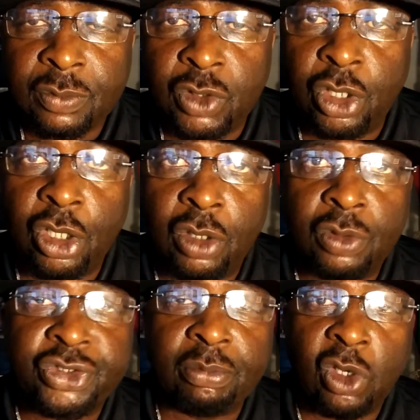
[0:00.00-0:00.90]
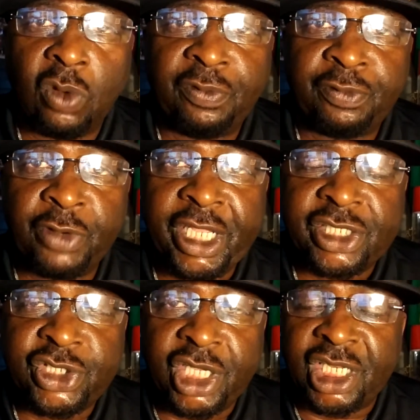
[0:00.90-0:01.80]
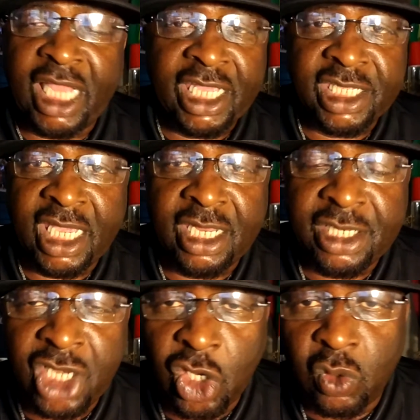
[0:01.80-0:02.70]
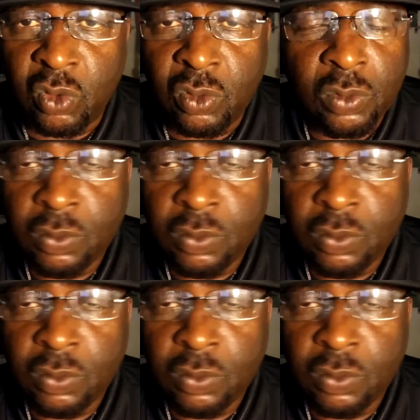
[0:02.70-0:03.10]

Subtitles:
You know, some old freak shit like that. No.